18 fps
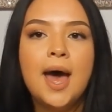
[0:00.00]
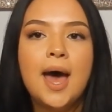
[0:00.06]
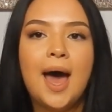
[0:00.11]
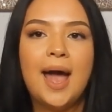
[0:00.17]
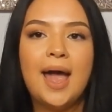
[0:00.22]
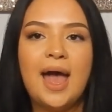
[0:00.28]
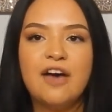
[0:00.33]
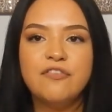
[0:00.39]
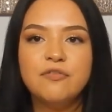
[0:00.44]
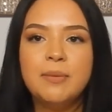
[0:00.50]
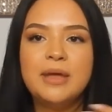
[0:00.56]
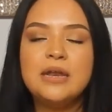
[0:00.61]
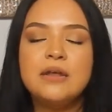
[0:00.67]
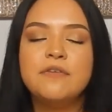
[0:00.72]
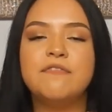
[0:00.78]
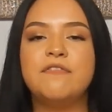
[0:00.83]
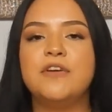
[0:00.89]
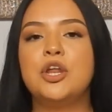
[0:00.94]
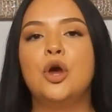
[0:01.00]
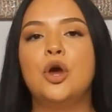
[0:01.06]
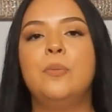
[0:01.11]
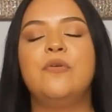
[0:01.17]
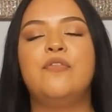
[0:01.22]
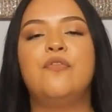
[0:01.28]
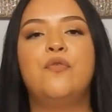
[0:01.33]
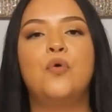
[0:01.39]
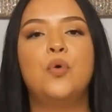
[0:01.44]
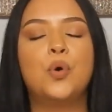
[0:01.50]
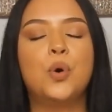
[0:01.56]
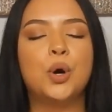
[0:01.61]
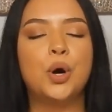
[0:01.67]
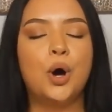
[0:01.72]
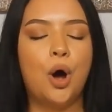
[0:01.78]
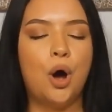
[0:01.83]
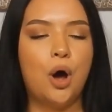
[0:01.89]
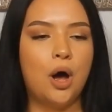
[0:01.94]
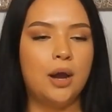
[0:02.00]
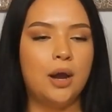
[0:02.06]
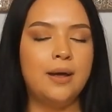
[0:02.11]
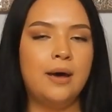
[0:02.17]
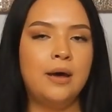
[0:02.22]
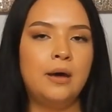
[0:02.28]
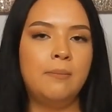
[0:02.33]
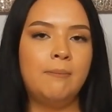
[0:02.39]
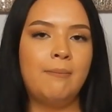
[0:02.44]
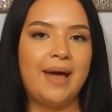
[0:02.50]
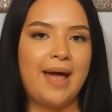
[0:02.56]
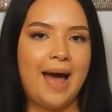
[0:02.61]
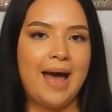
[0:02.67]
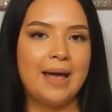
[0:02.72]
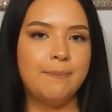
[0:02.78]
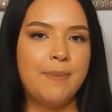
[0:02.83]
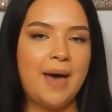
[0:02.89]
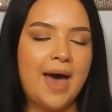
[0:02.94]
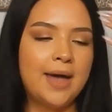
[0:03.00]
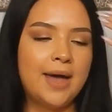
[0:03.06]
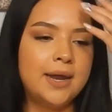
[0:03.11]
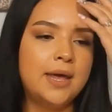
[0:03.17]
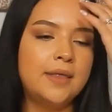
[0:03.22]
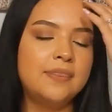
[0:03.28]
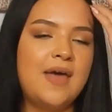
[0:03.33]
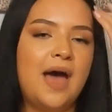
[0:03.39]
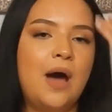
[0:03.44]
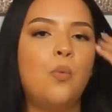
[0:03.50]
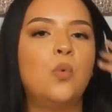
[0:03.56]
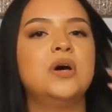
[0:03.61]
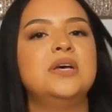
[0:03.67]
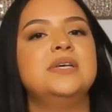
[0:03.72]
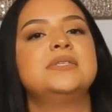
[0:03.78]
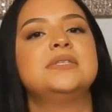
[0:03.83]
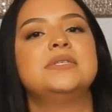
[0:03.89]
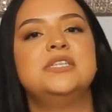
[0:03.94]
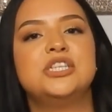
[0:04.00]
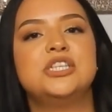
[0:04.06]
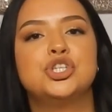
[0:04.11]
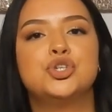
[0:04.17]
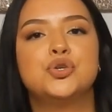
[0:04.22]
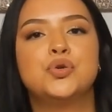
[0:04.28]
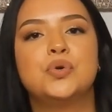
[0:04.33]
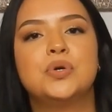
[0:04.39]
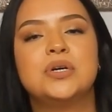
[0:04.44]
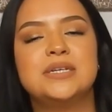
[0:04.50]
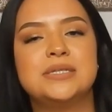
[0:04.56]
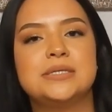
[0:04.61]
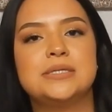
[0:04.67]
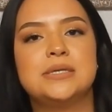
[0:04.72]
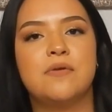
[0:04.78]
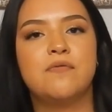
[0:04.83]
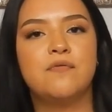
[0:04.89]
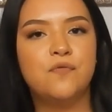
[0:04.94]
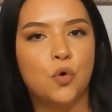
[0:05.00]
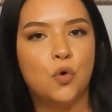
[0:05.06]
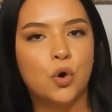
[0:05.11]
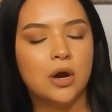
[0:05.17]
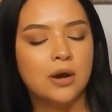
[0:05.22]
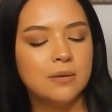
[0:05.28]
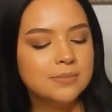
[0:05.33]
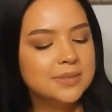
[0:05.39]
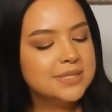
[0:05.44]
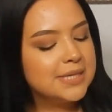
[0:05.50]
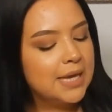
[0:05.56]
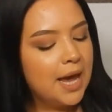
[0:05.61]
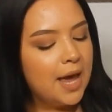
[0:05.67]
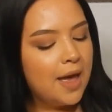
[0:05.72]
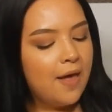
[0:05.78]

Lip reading: I have made a video before on my iPad, and that was digital consent forms.